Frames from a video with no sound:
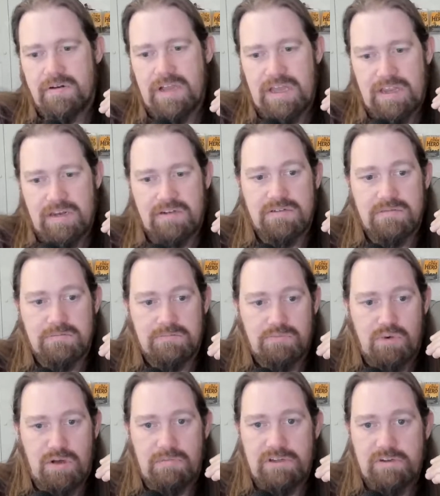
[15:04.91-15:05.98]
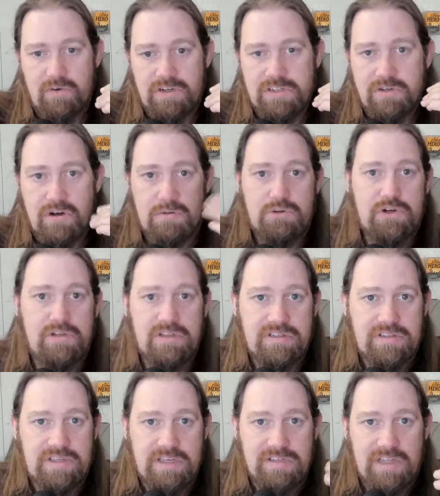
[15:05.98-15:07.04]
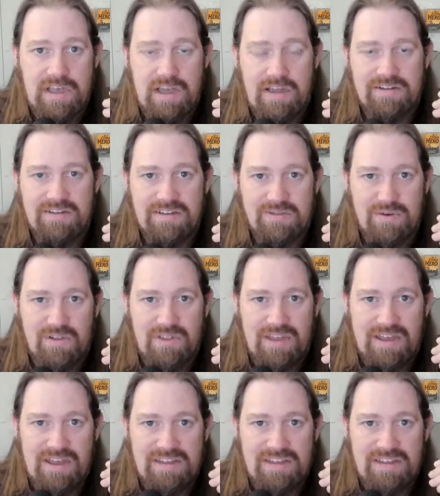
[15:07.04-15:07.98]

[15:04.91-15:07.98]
And point me towards scripture that says that sort of thing.